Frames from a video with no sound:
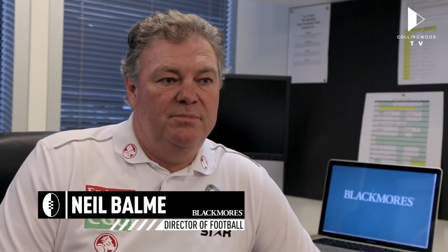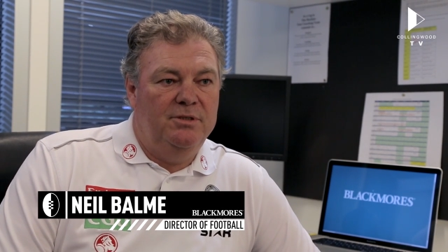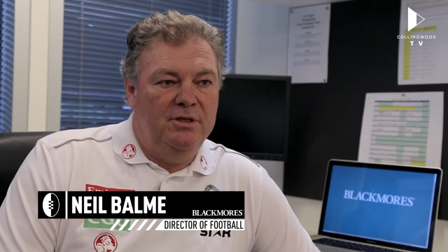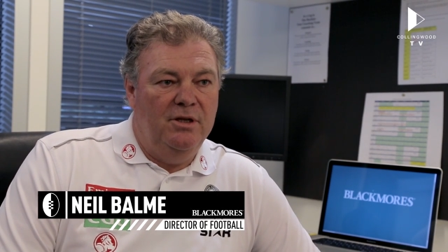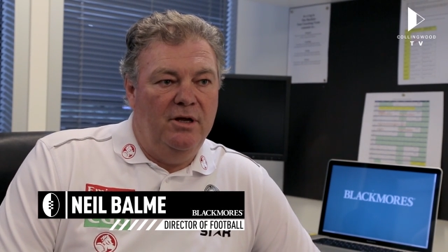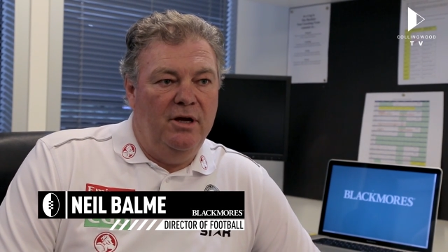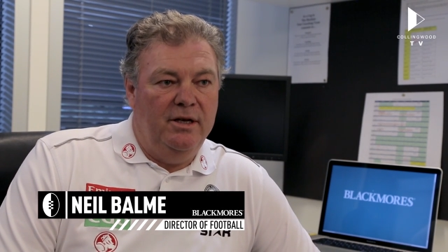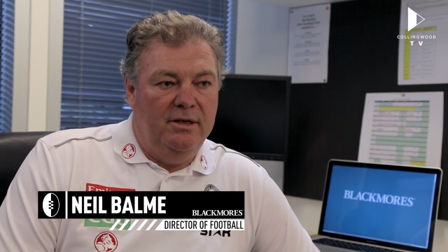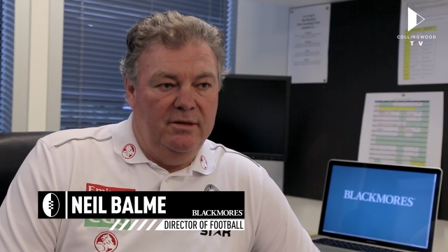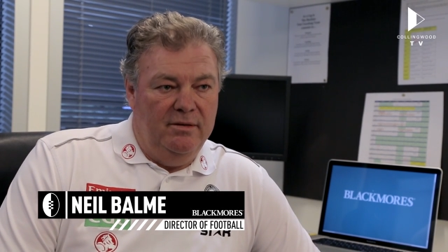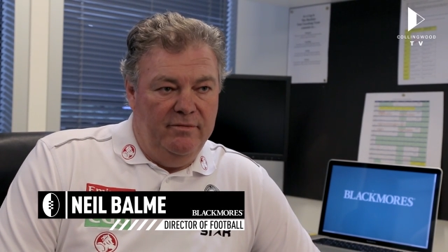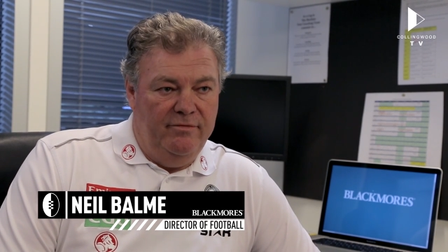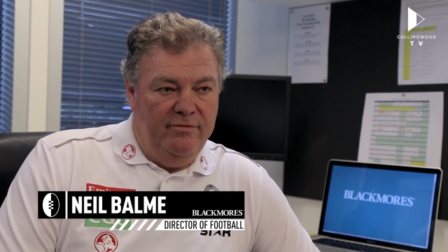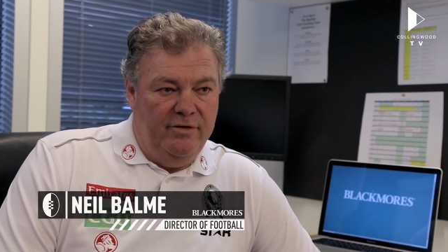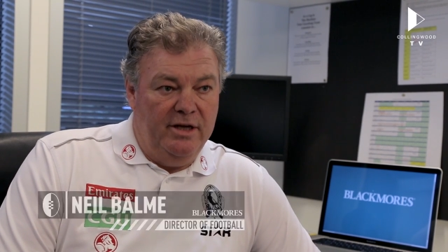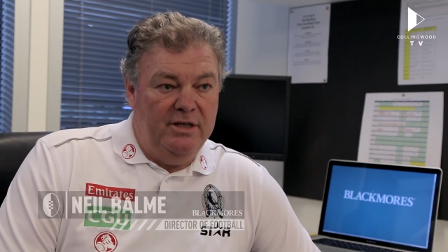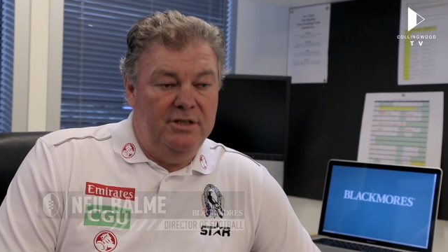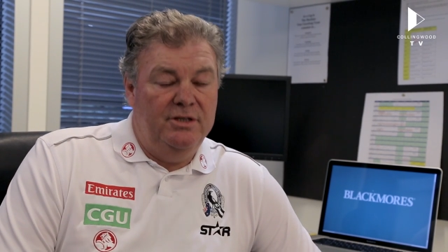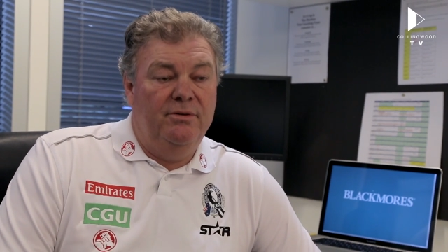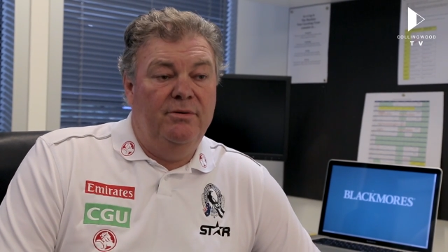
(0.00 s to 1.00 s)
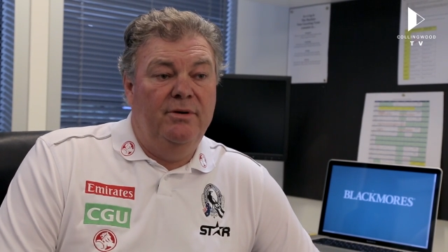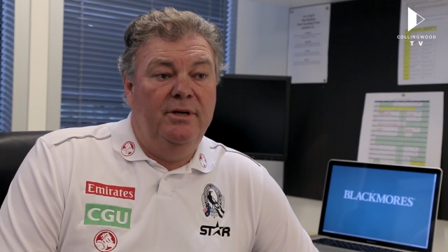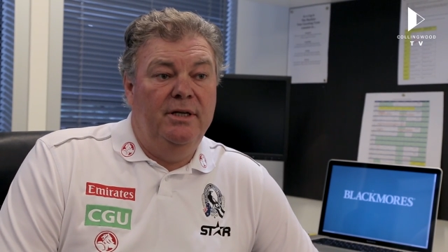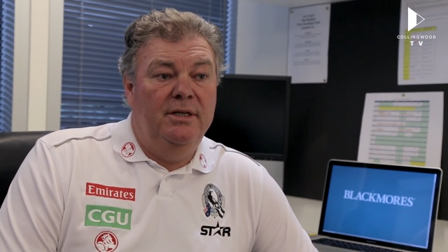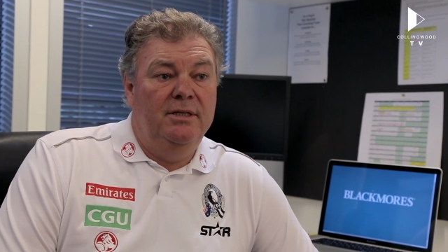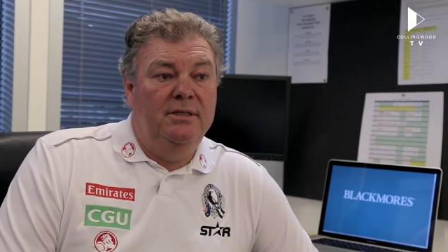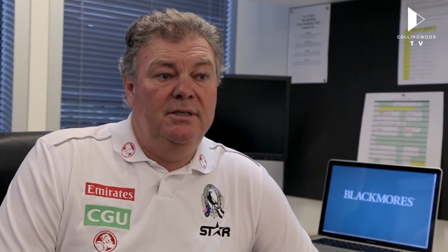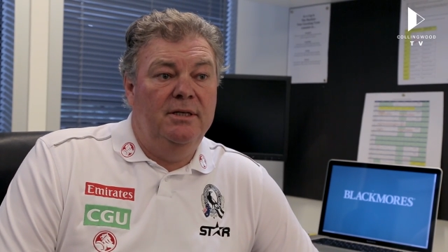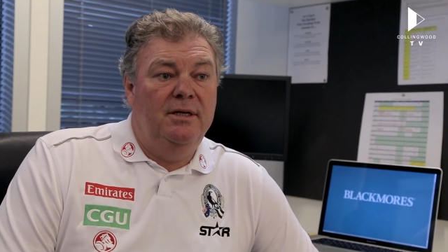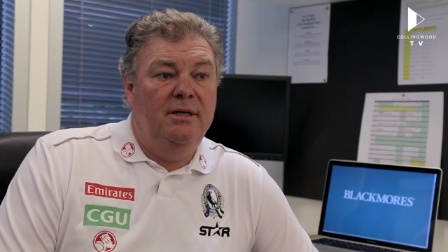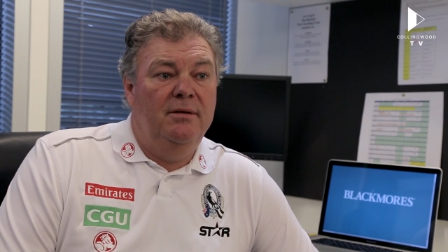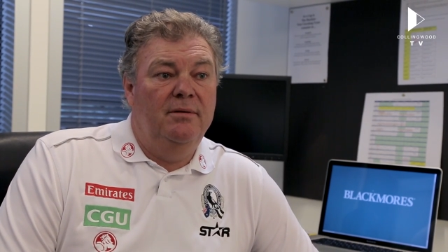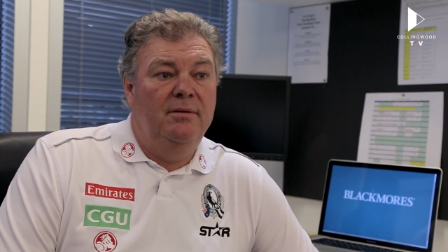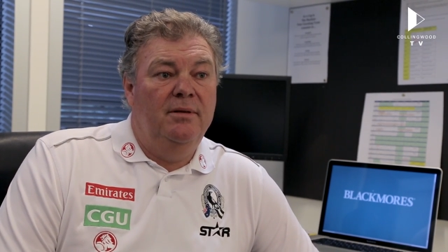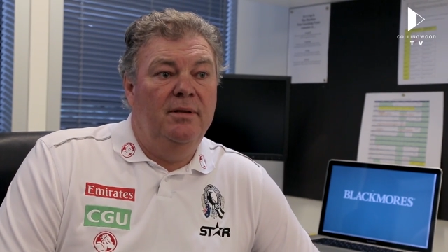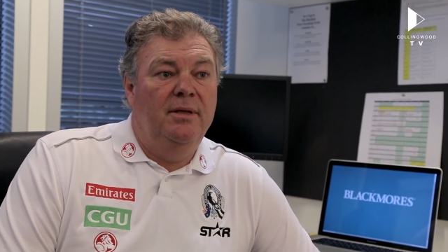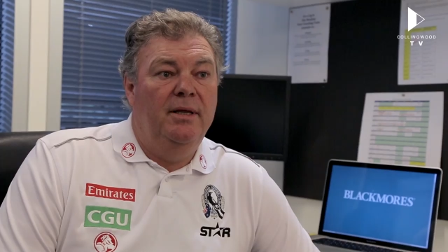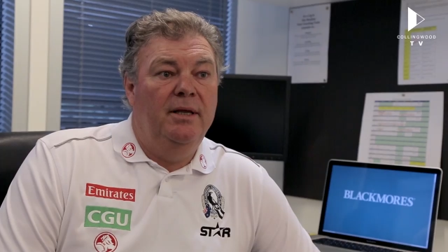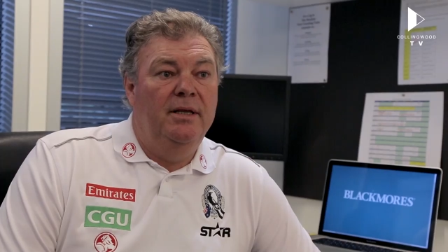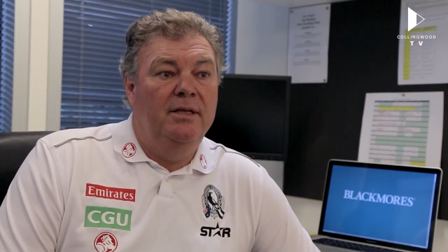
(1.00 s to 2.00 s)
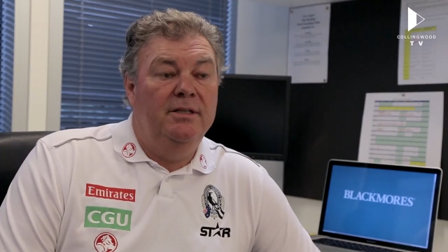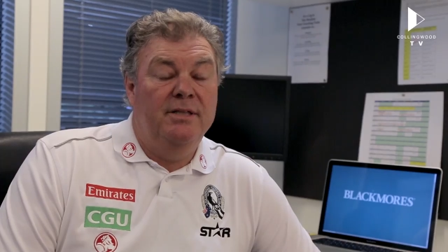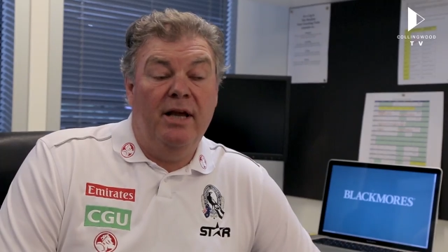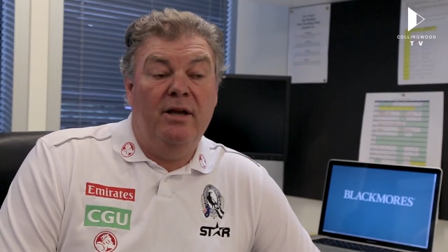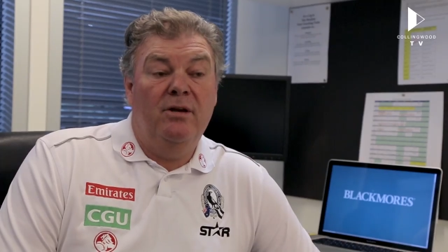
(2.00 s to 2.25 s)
slight fracture in his, uh, in his